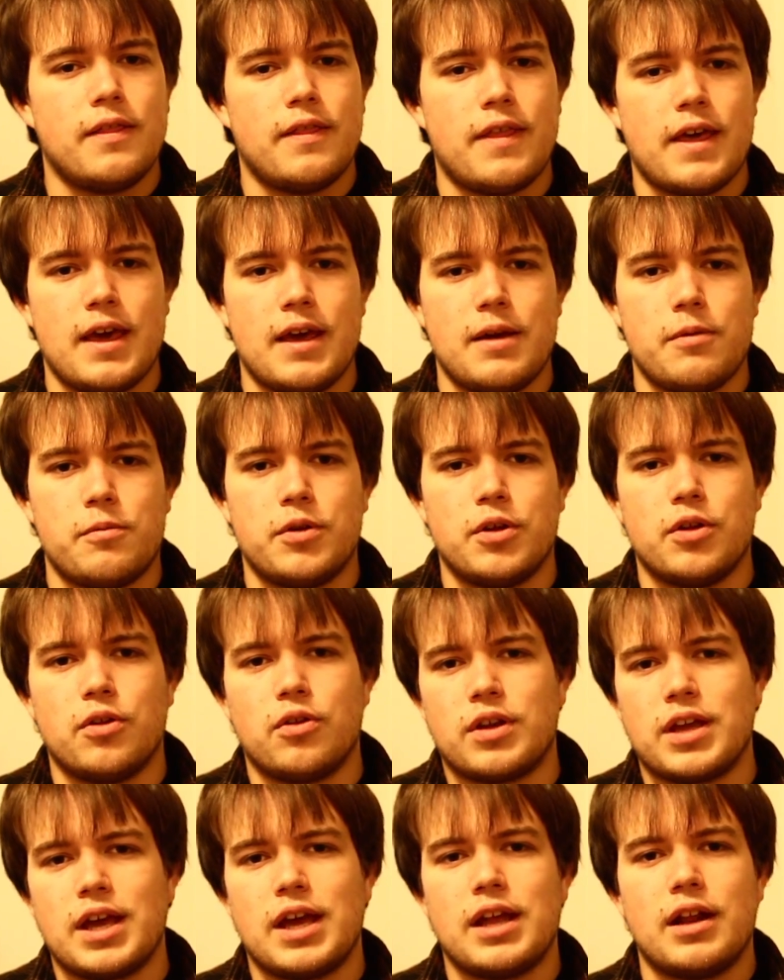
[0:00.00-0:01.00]
they
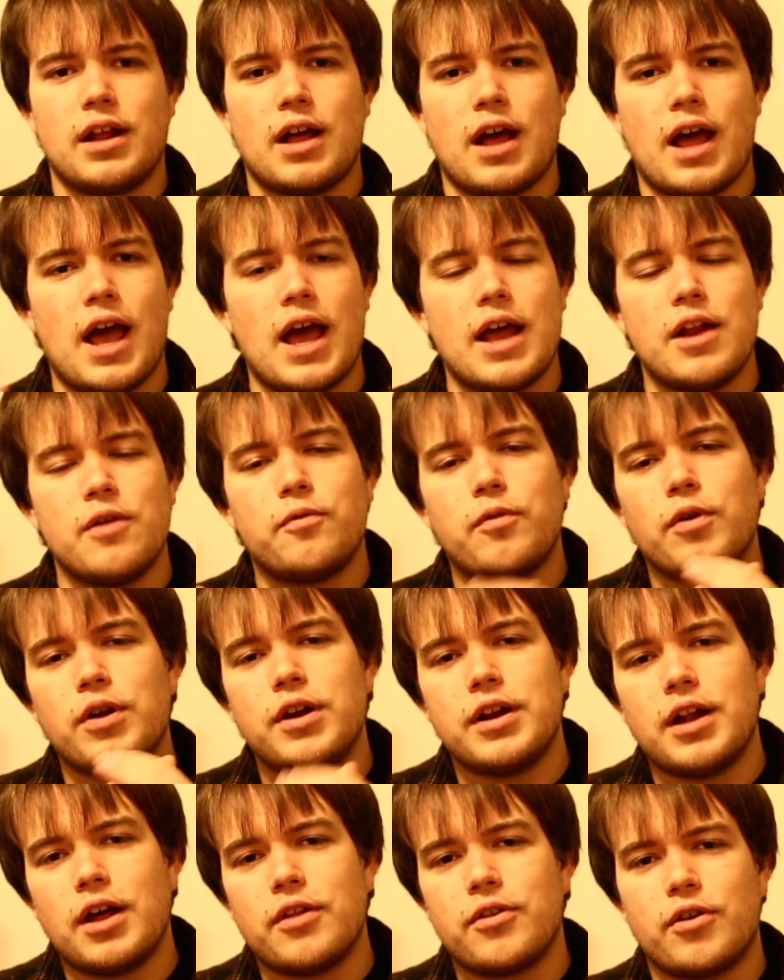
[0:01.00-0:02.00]
will get ahead of
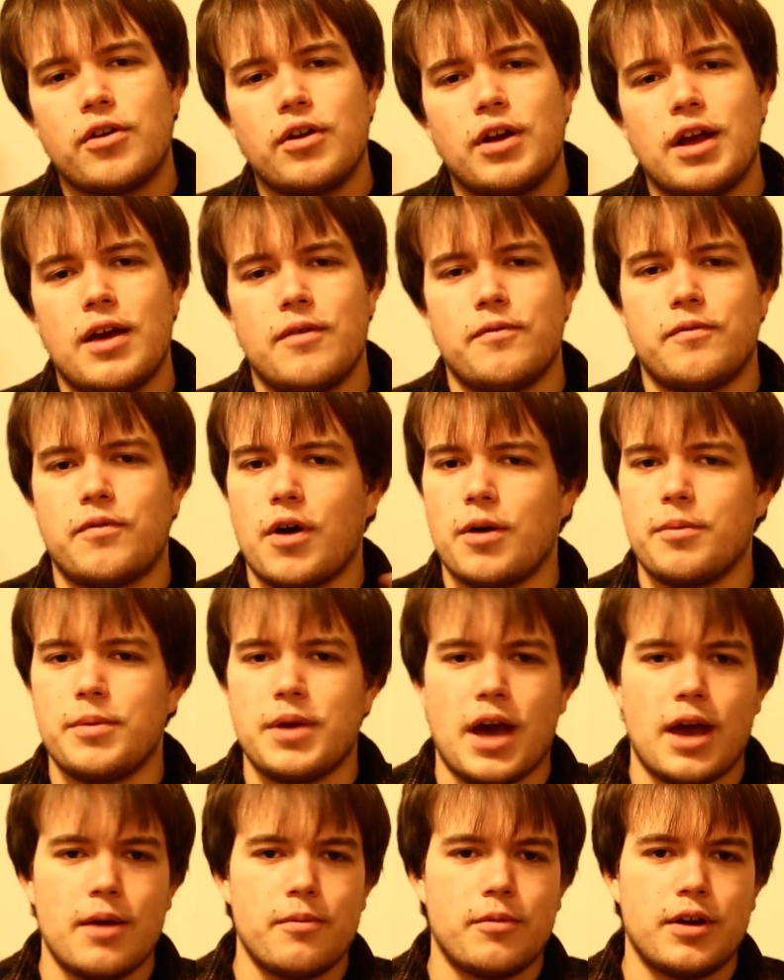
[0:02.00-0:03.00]
one another and fall
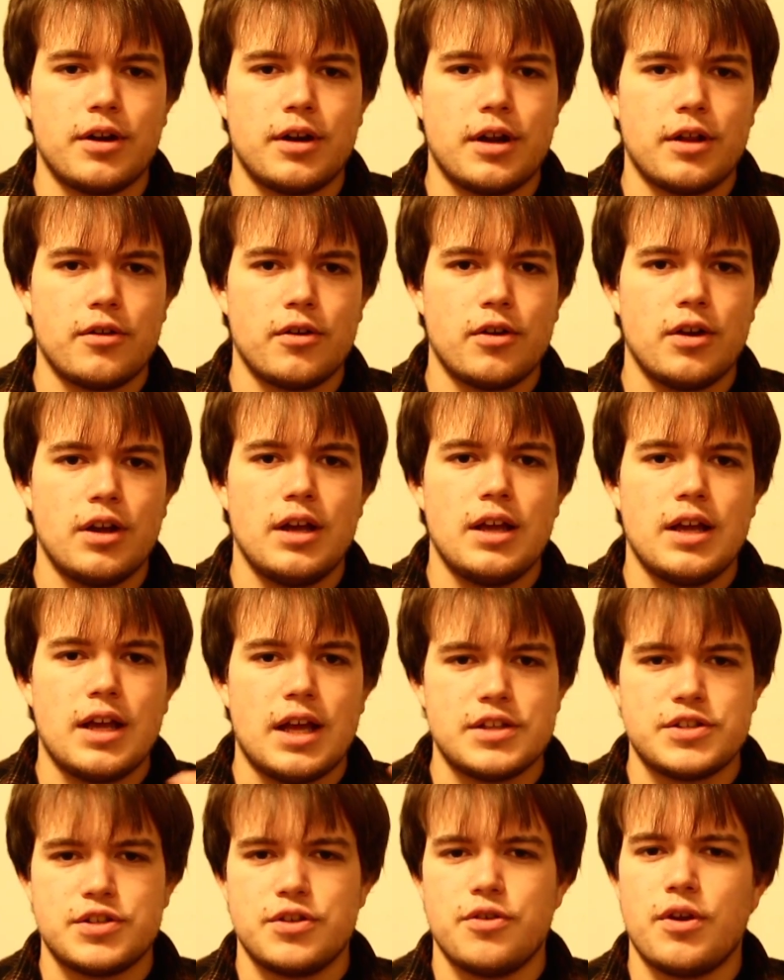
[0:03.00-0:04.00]
behind one another,
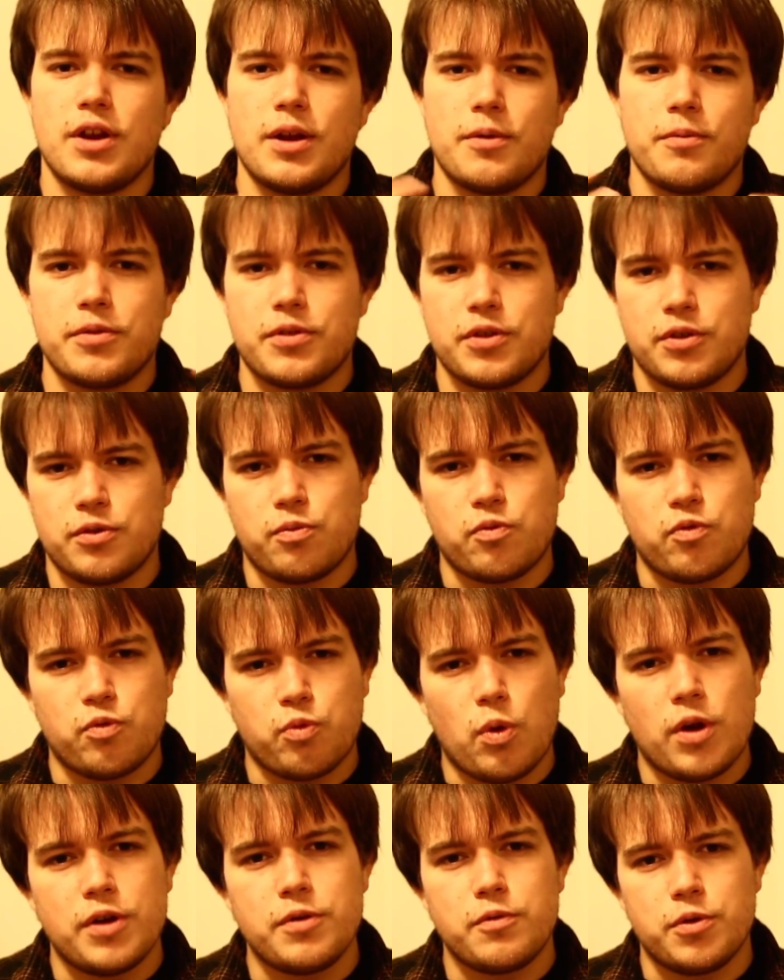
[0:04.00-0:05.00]
and so you end up with a
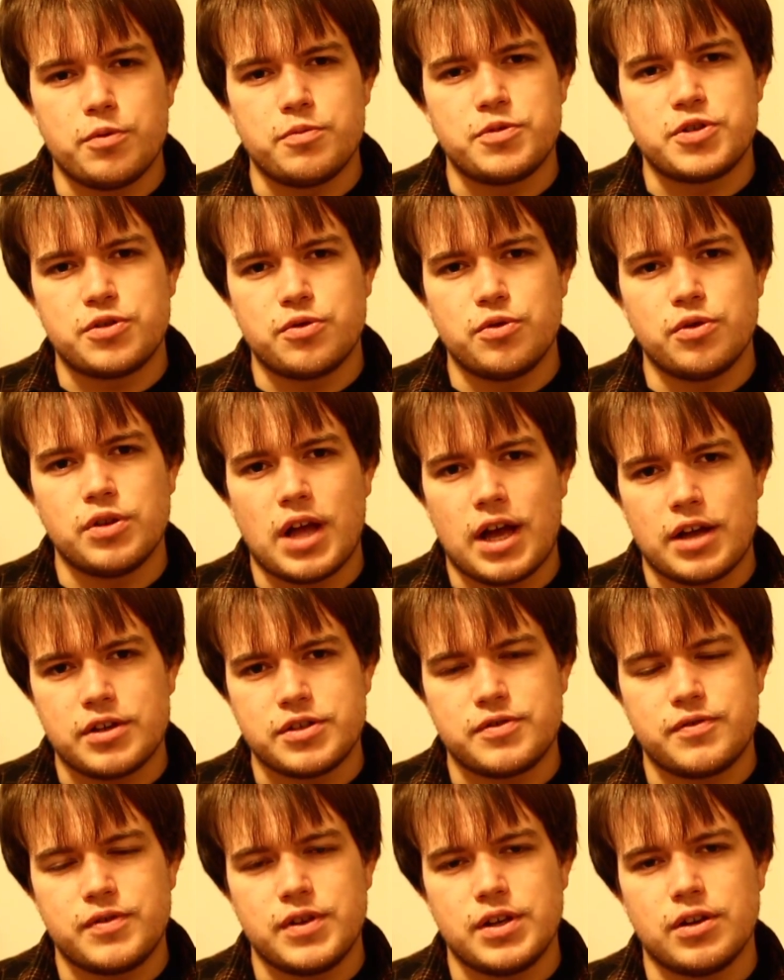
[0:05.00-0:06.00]
one-room
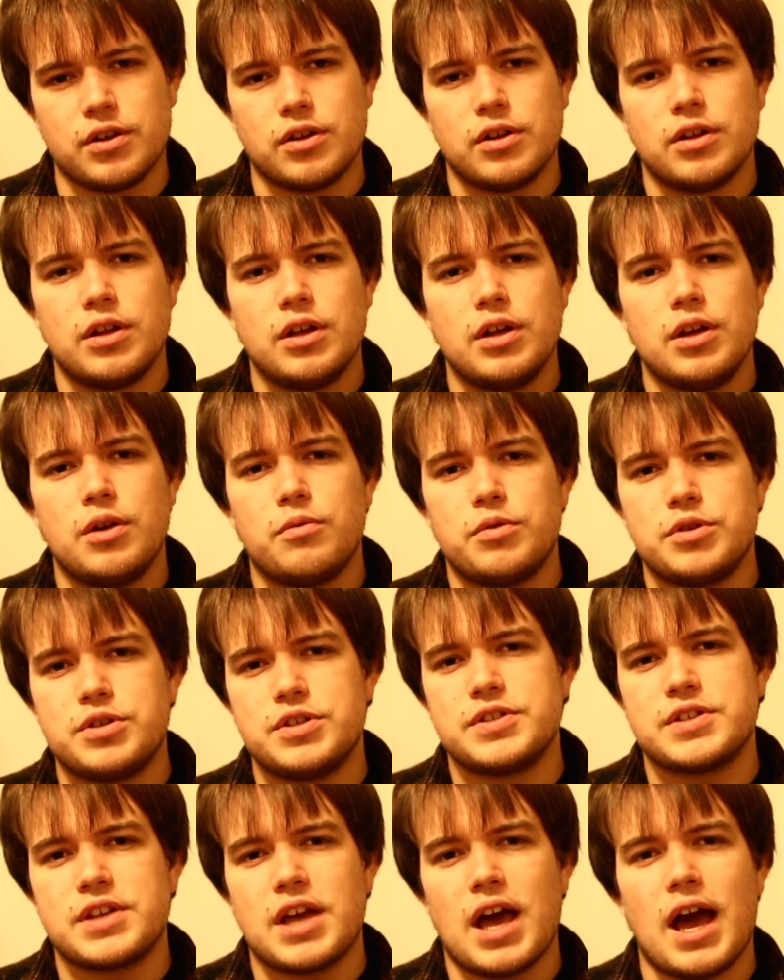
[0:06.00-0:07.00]
schoolhouse feel,
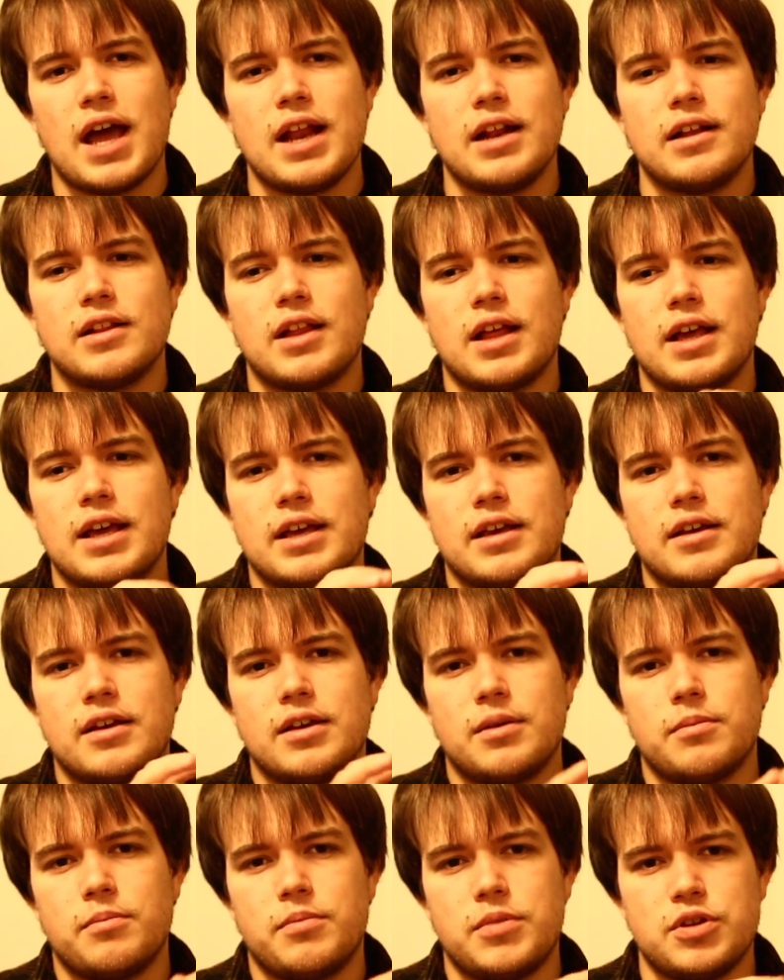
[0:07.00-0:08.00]
which is kind of
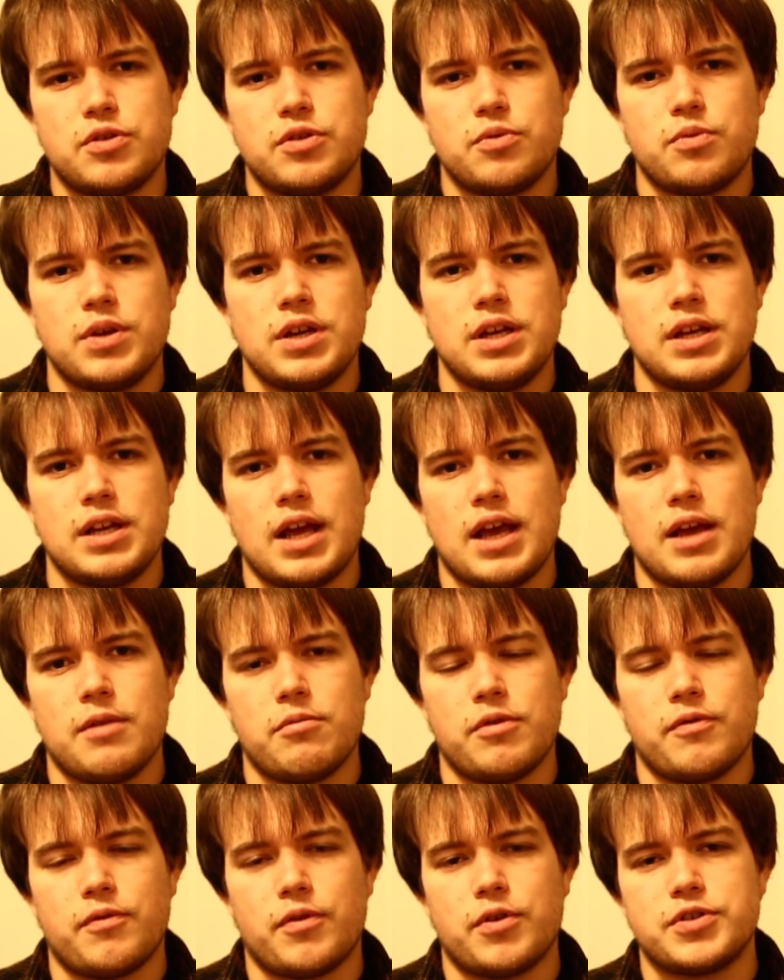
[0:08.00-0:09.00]
like between a
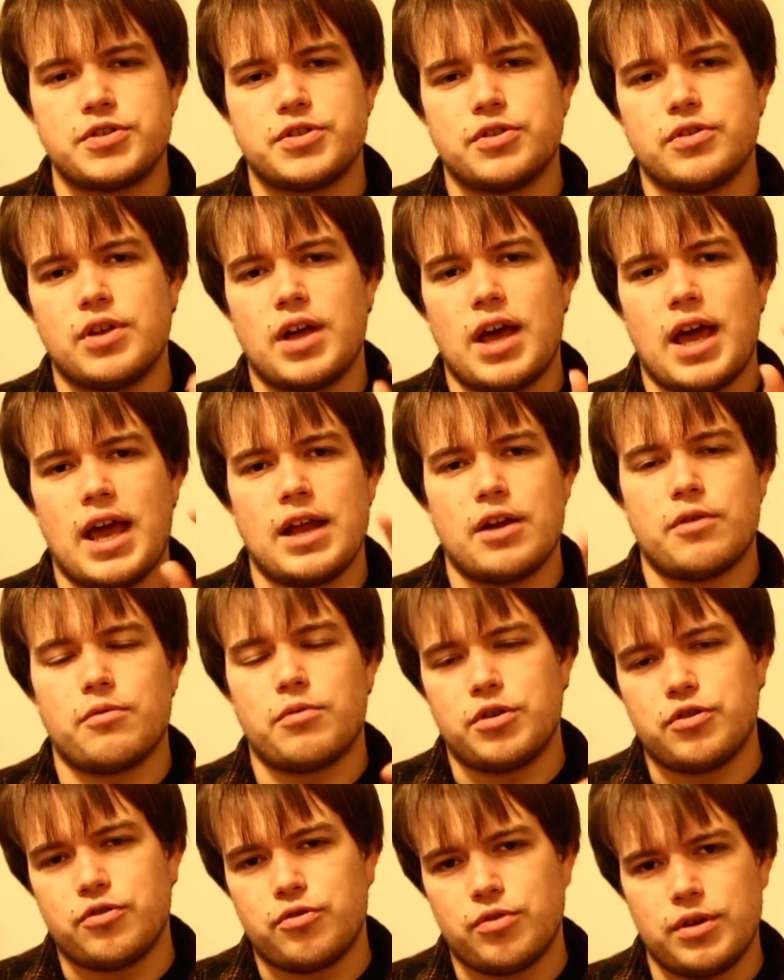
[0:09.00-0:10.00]
reversal and a
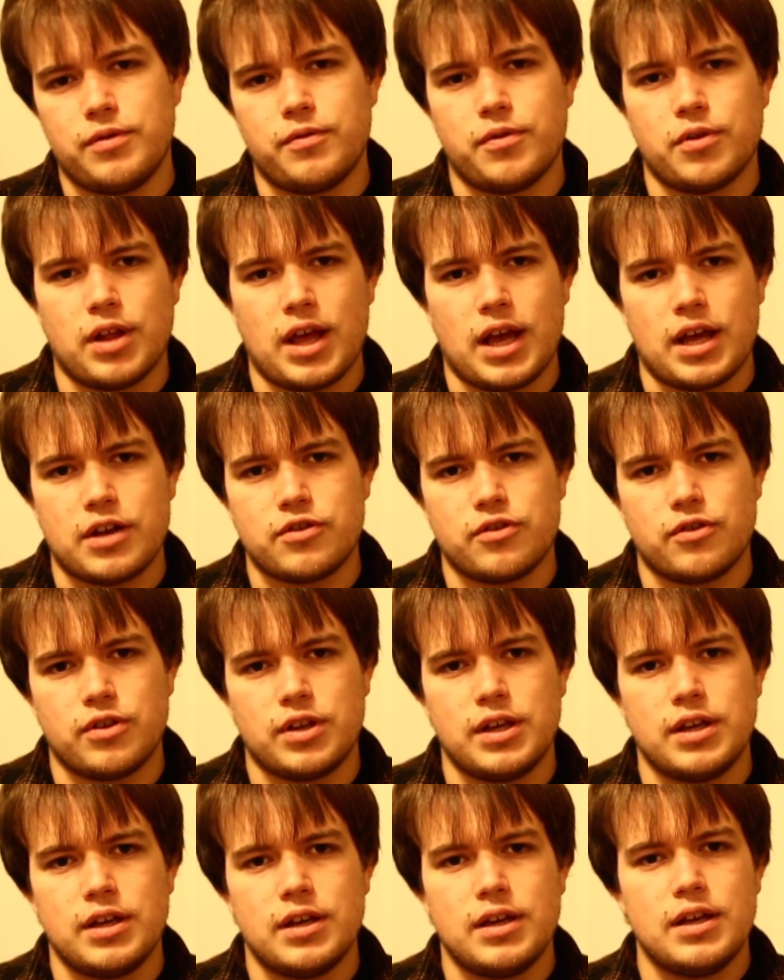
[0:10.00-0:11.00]
retrieval,
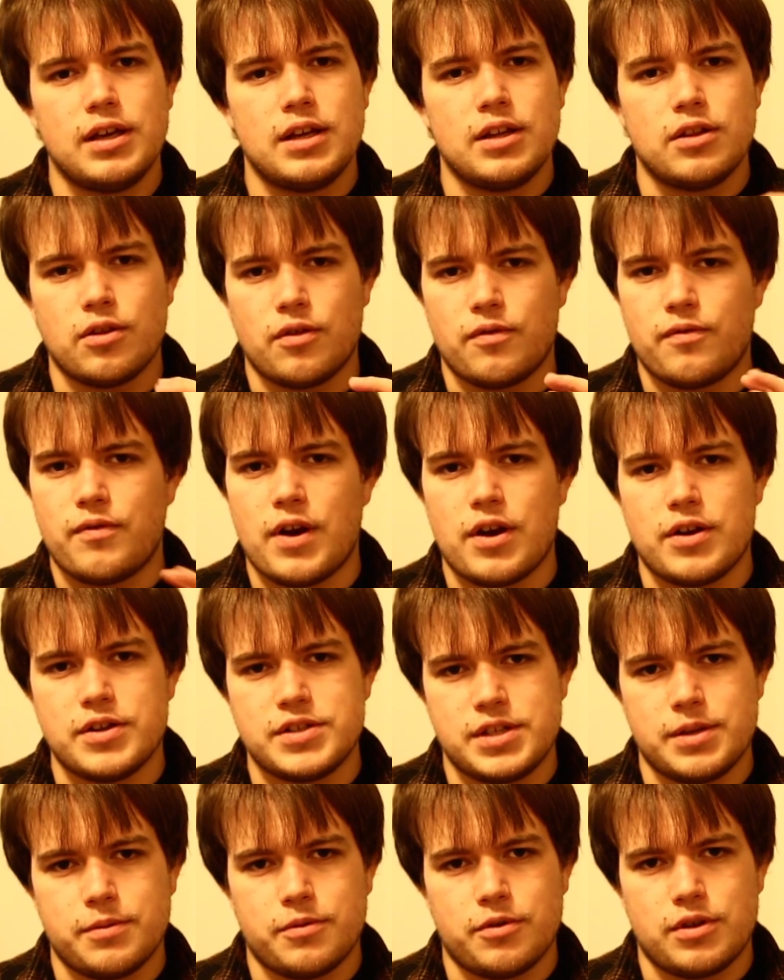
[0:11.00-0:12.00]
actually. They're very
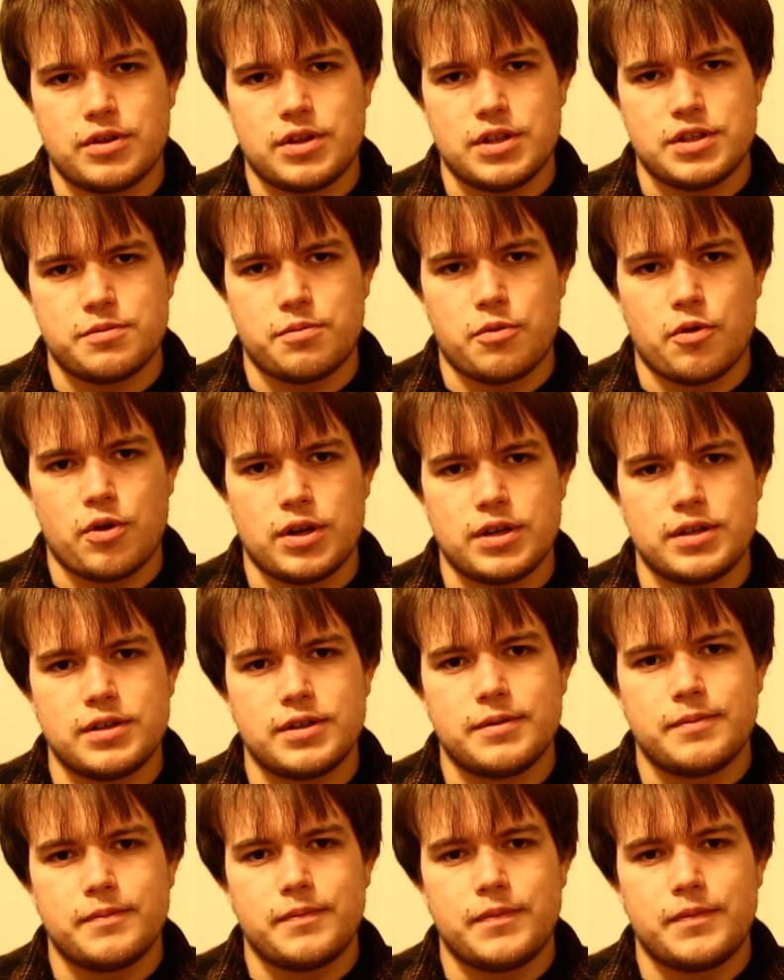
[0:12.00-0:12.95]
similar at this point.